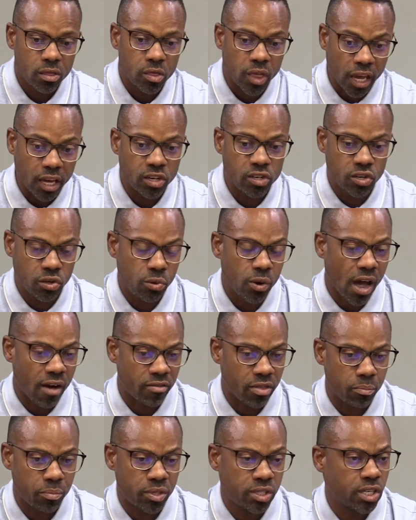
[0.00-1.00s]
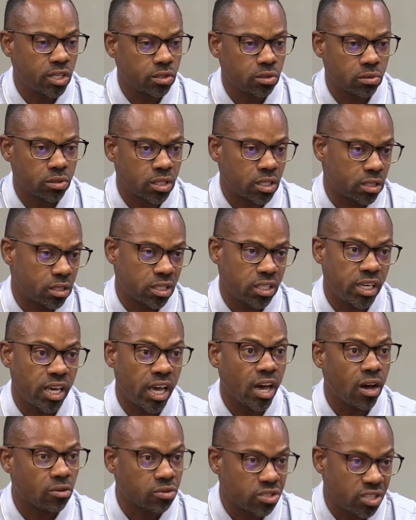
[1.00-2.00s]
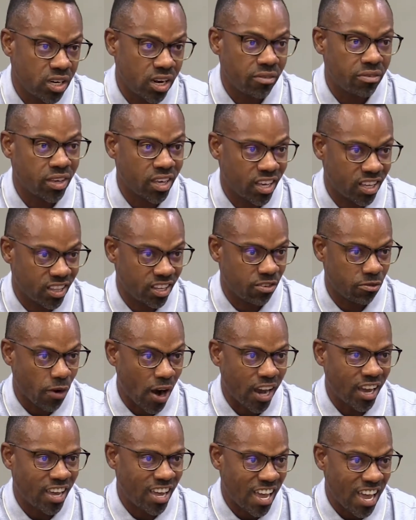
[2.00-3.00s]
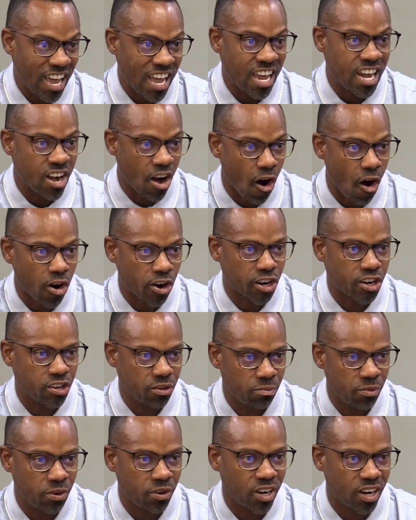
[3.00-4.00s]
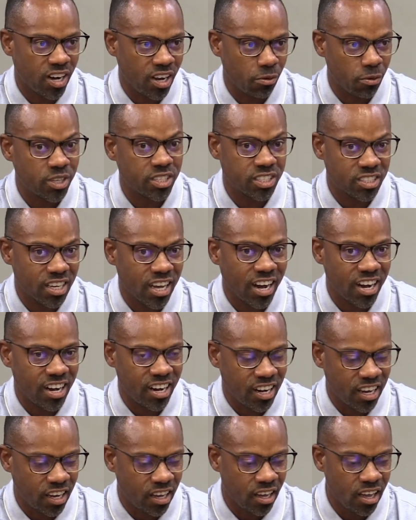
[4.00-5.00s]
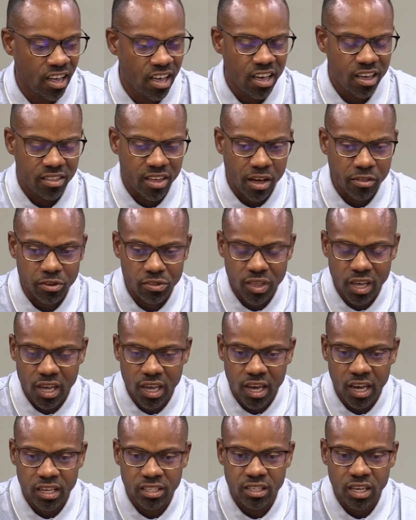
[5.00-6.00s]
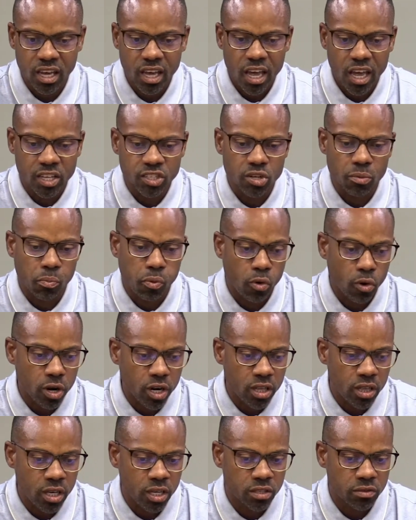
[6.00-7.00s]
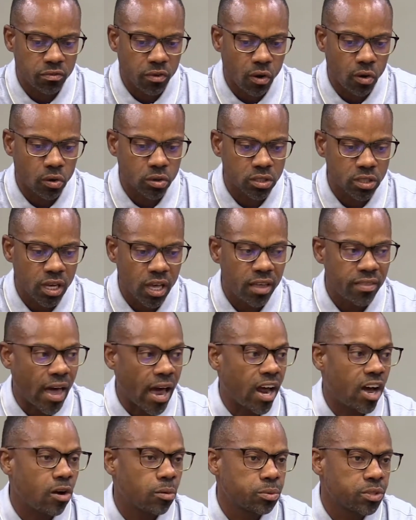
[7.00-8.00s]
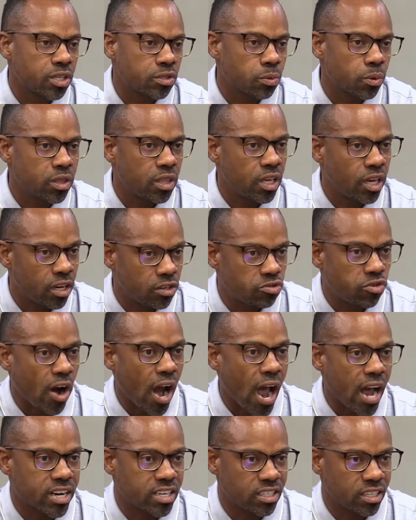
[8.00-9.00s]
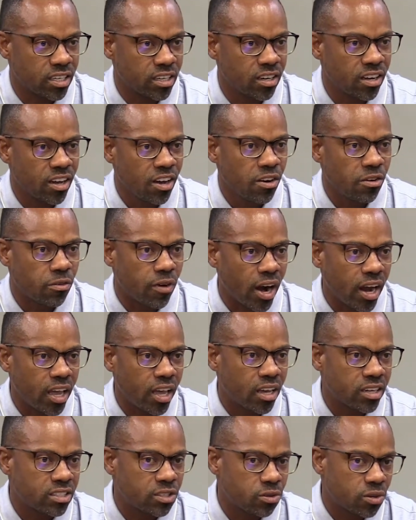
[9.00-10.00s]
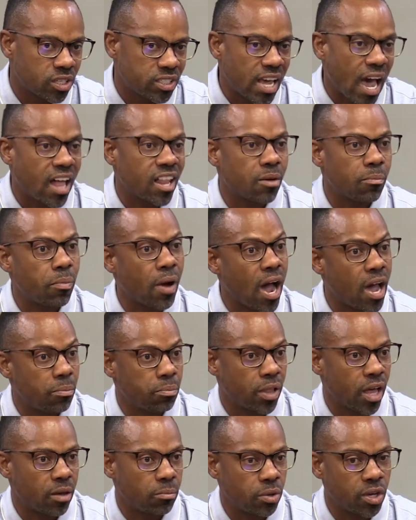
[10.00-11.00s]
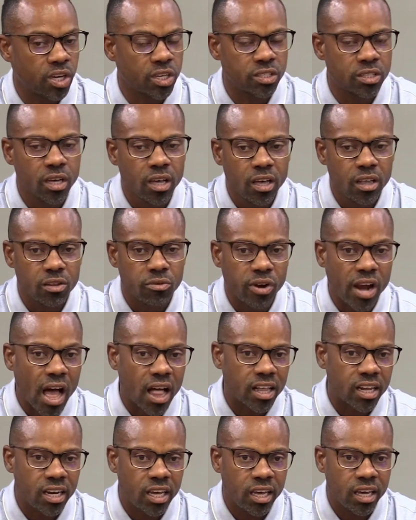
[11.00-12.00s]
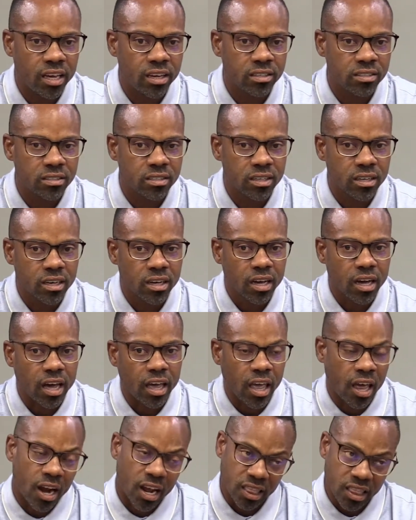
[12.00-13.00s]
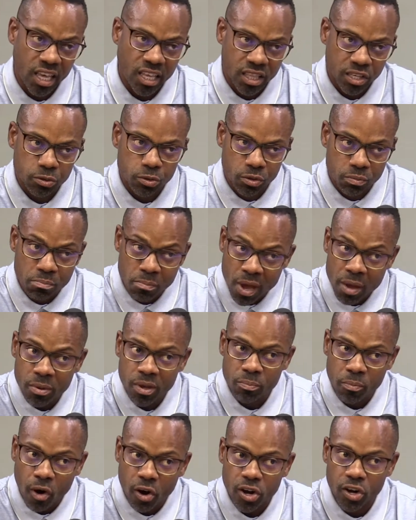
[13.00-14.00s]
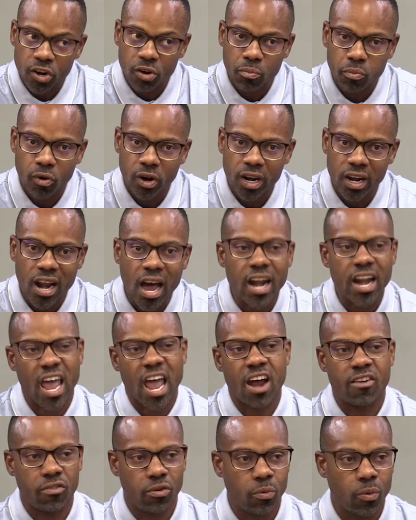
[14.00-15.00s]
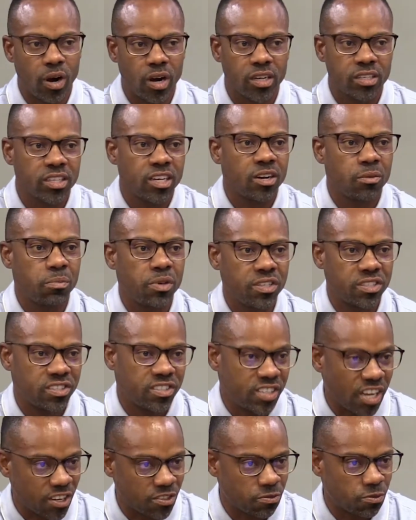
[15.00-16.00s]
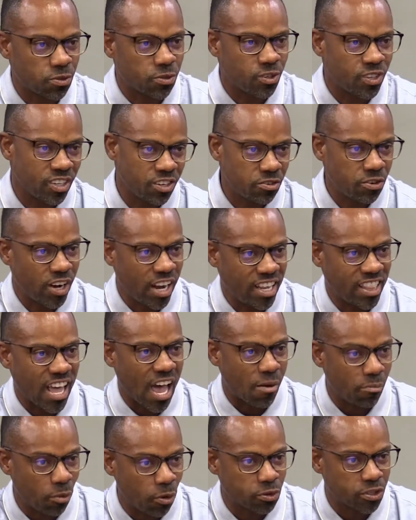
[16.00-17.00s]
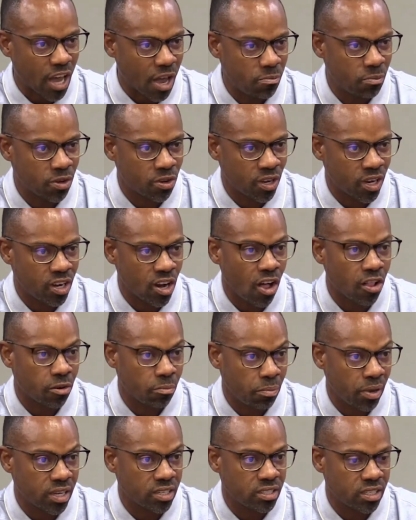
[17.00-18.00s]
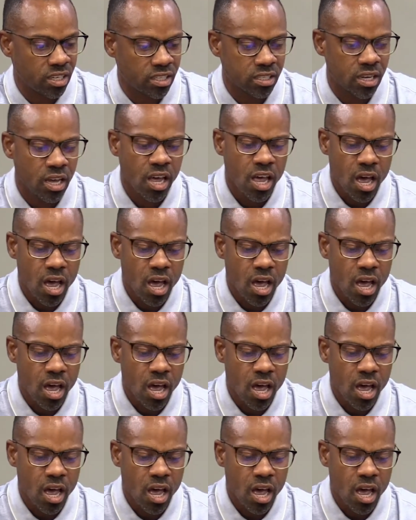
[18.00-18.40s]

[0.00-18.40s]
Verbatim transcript: they do have the potential to scale significantly, right, in our community, which is kind of neat. The other thing is, in supporting these folks, that helps us with the attraction, right, to a talent pipeline, because the reality is, and I think this was maybe part of your point, not everyone is going to be successful and create that multi-million dollar business,